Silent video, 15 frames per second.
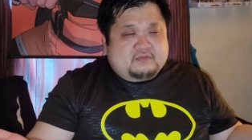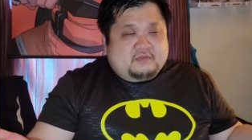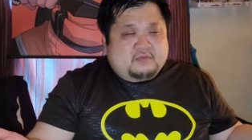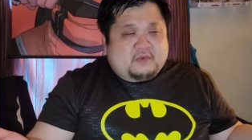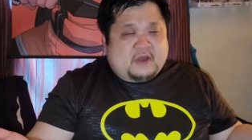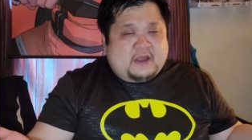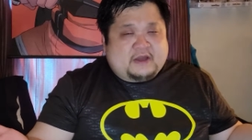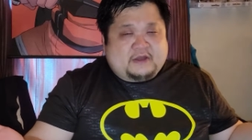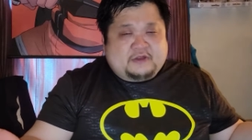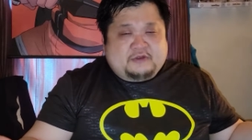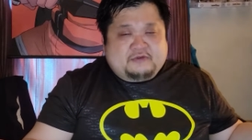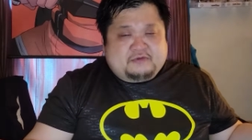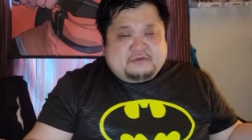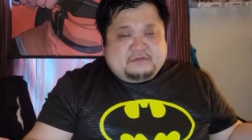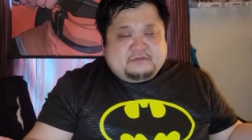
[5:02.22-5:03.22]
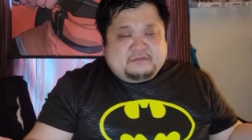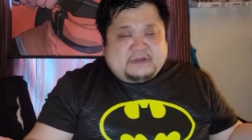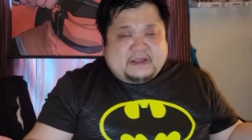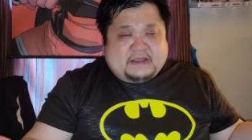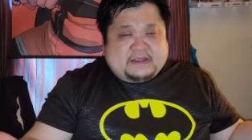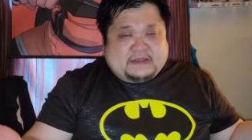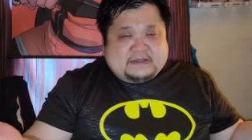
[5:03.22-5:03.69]
why are you
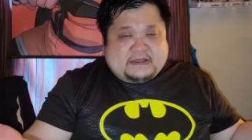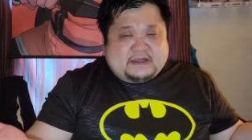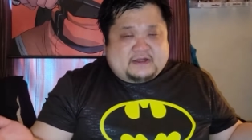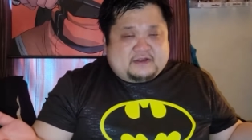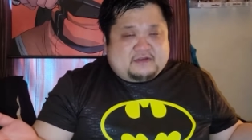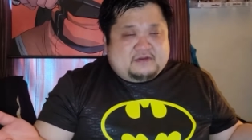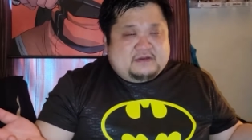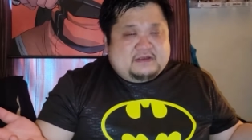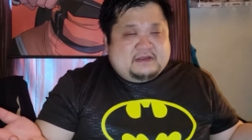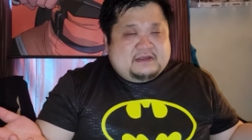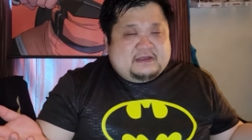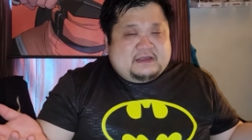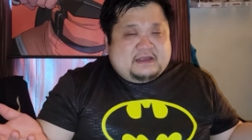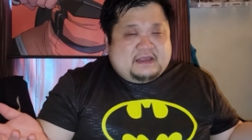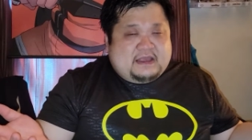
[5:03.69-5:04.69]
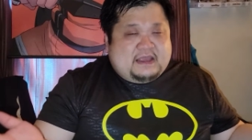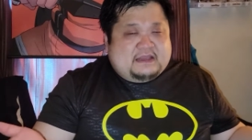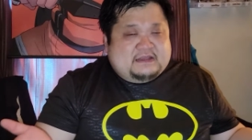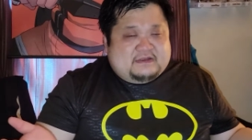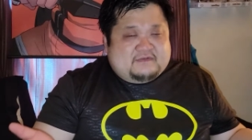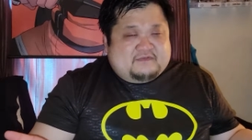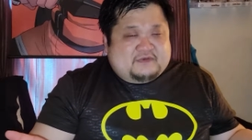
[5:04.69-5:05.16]
taking down an
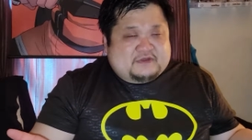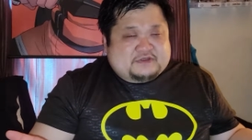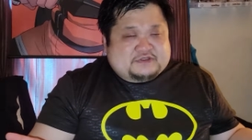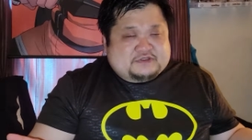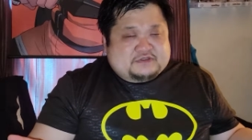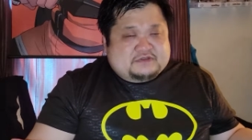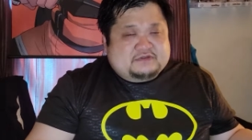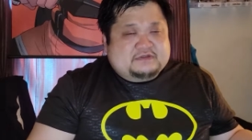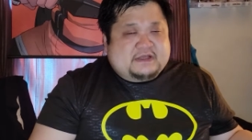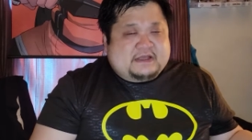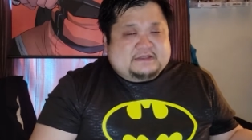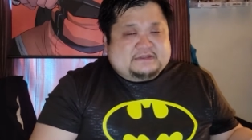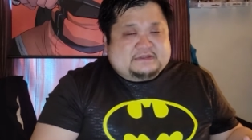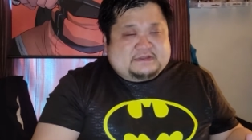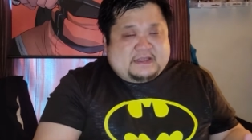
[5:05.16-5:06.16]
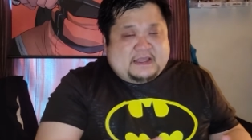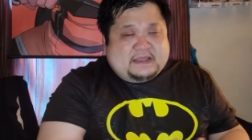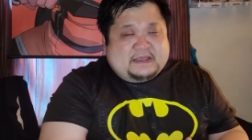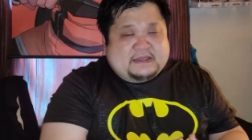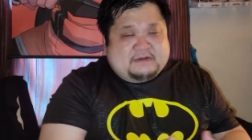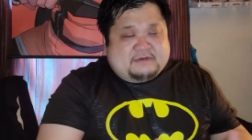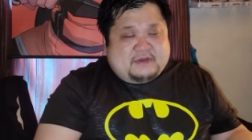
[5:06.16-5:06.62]
individual, that
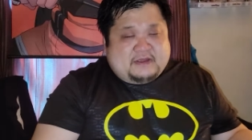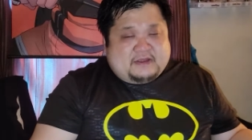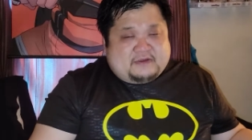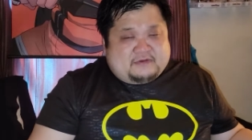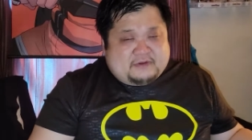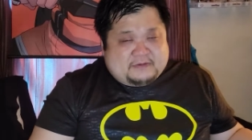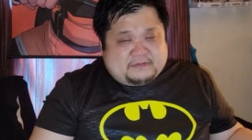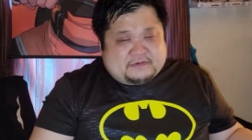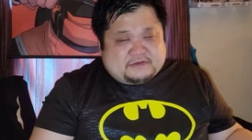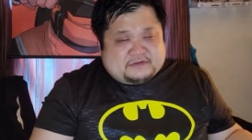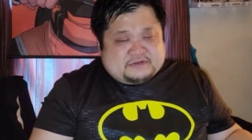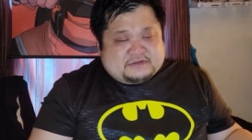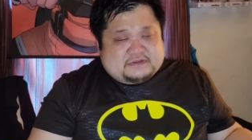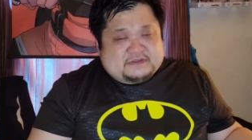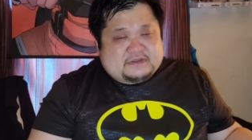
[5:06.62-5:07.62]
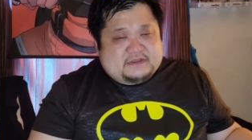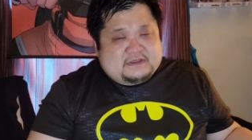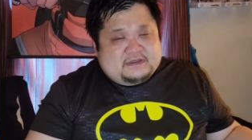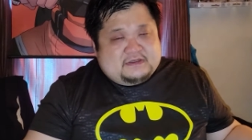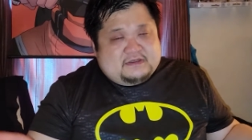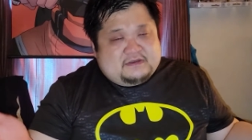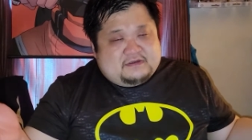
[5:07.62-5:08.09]
taking away criminals
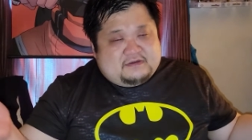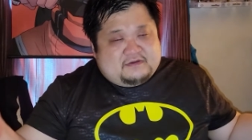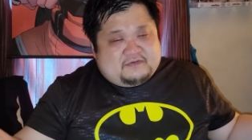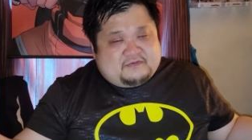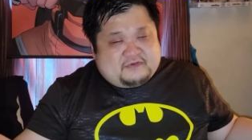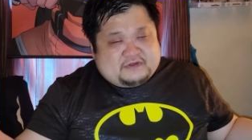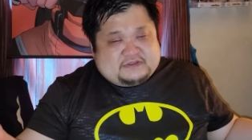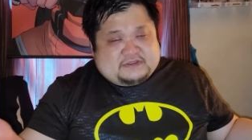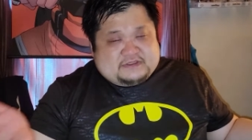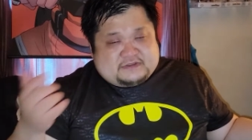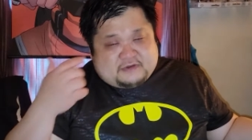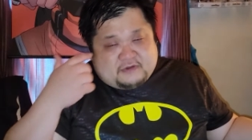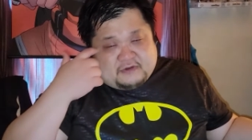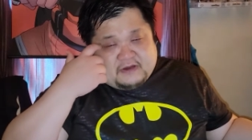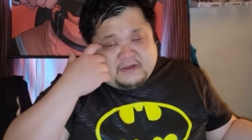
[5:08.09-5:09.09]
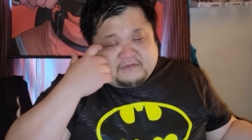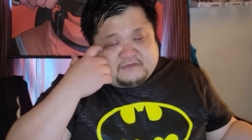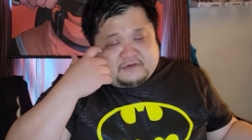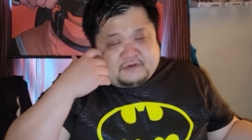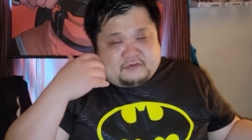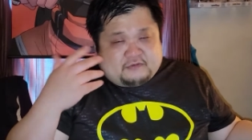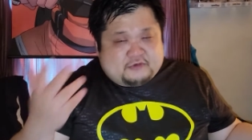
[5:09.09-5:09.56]
versus going
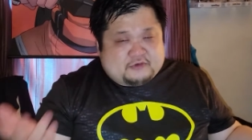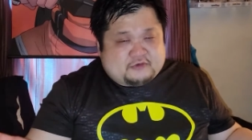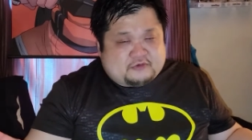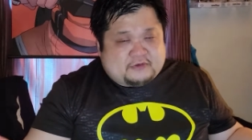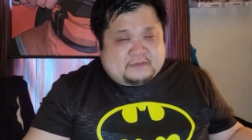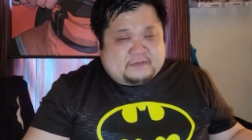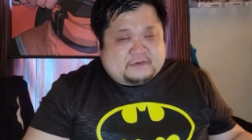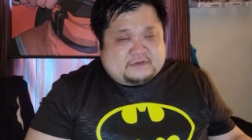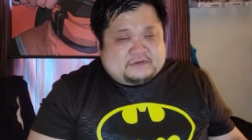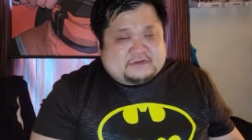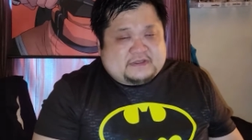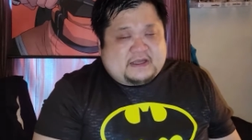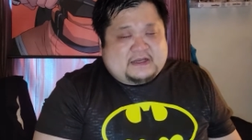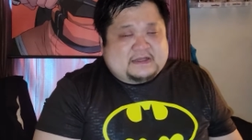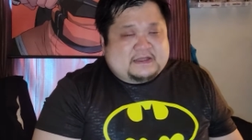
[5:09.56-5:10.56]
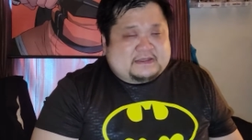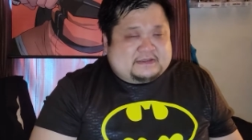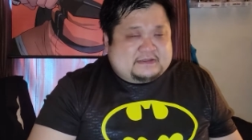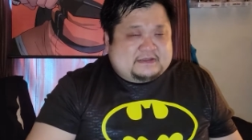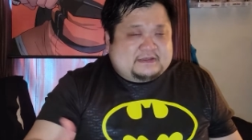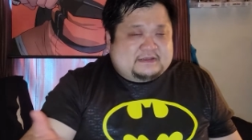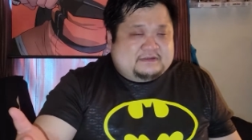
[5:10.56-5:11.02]
after the real criminals. Kind of like
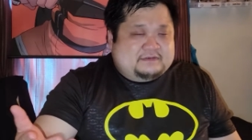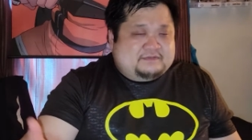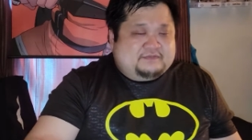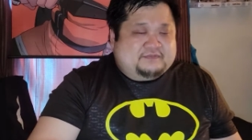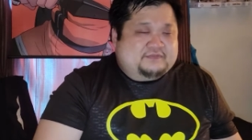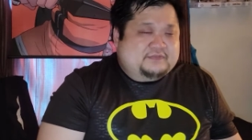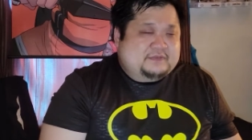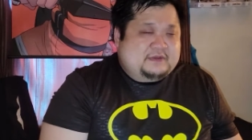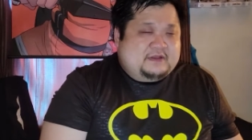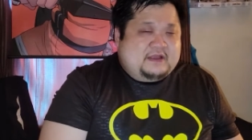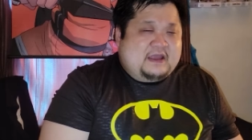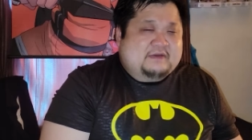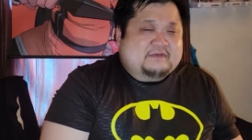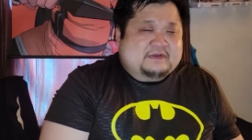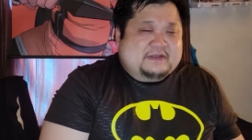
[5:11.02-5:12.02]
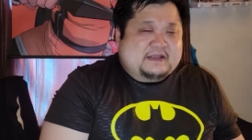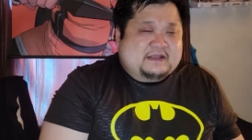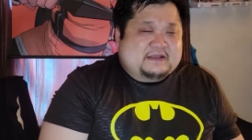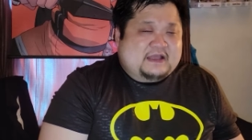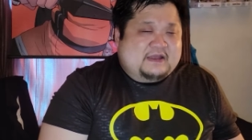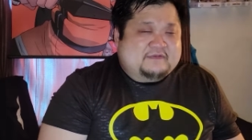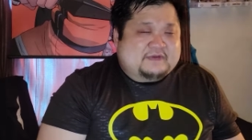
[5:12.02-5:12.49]
the everyday
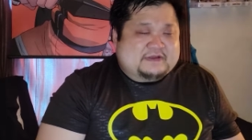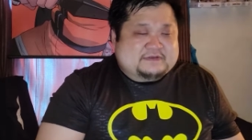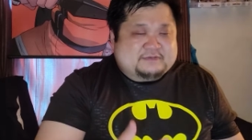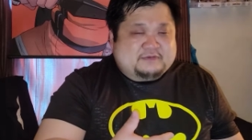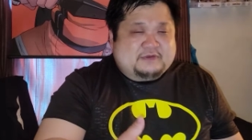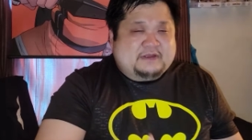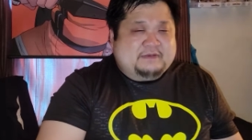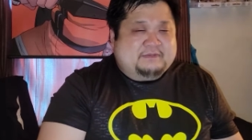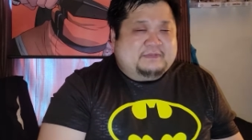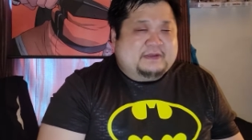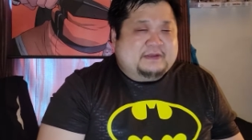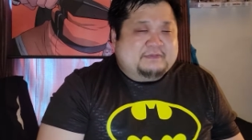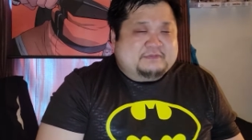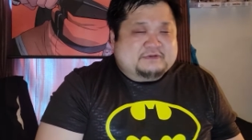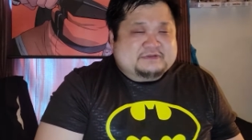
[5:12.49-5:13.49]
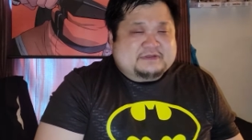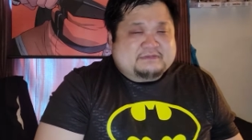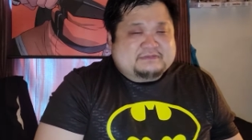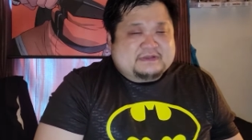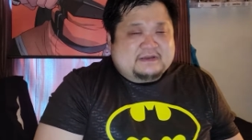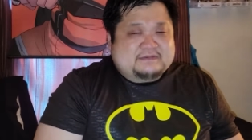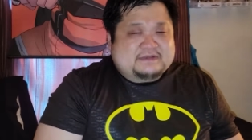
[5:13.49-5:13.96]
life as we people
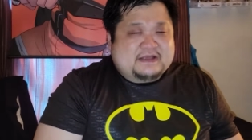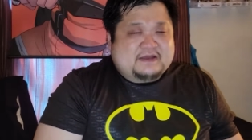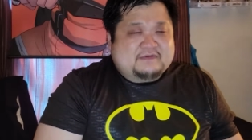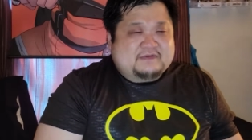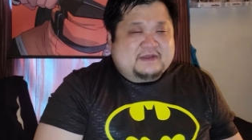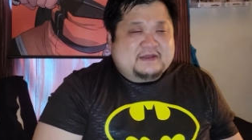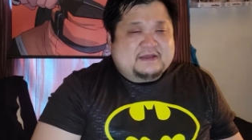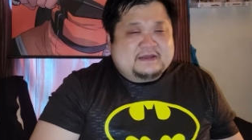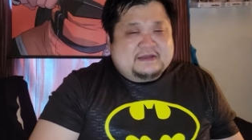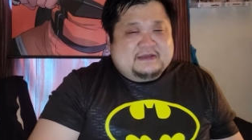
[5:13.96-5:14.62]
sometimes have. Like,